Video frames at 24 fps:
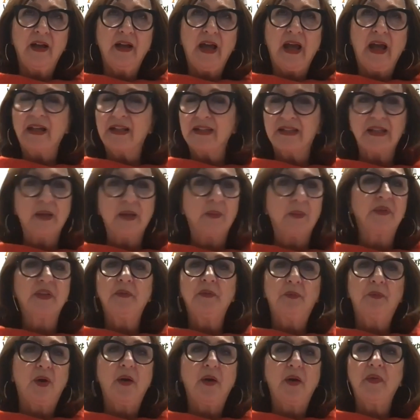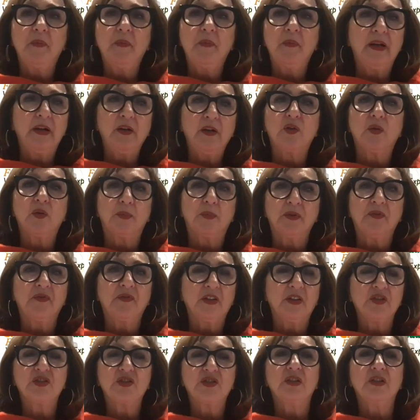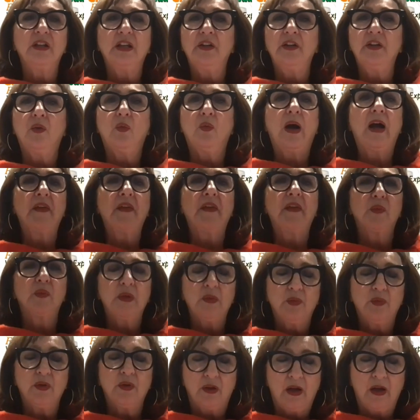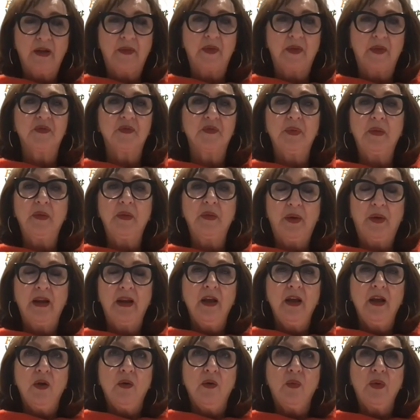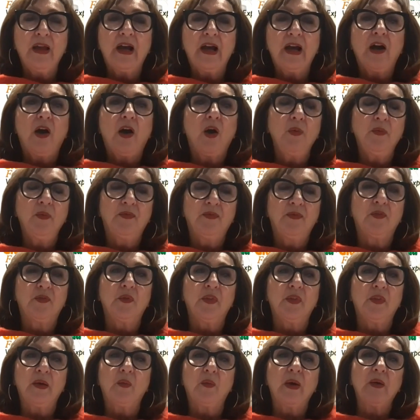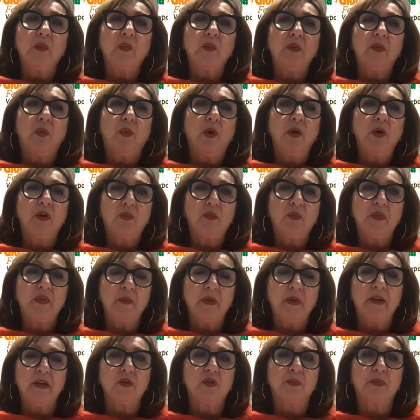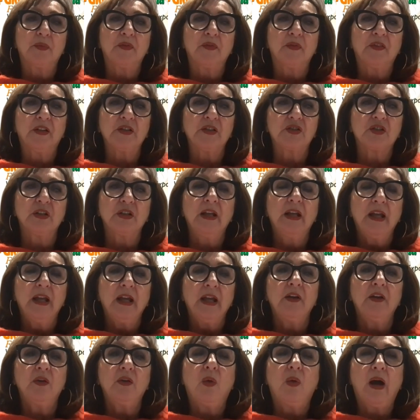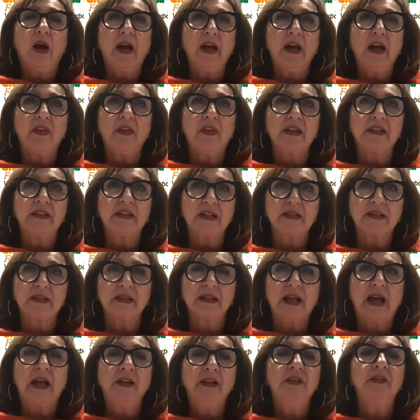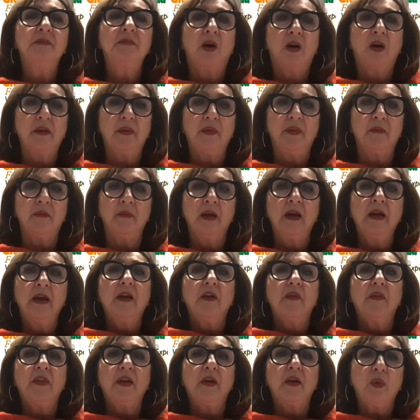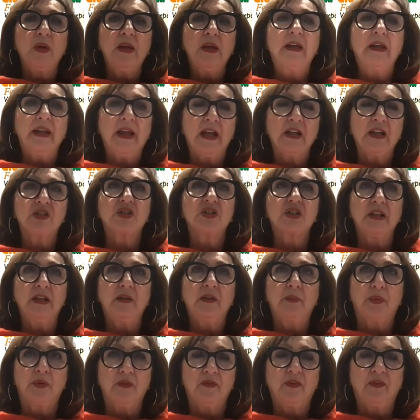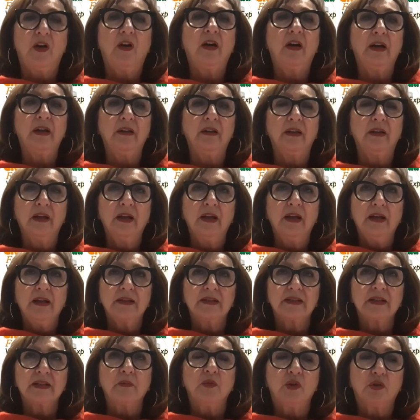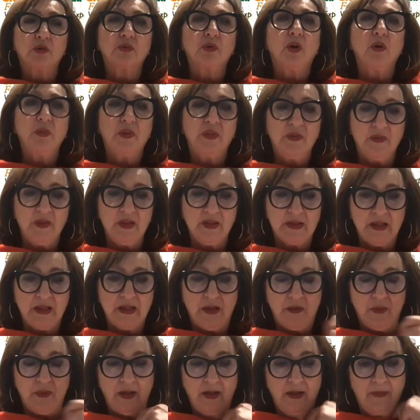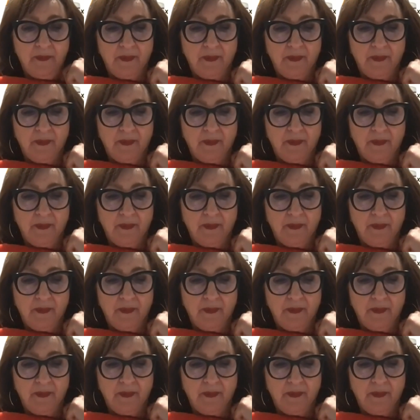accepted by the medical profession in a way that we would like them to be. But we are hopeful that when we work with the medical profession in a way that doesn't undermine them, that we can actually provide some growth in this area.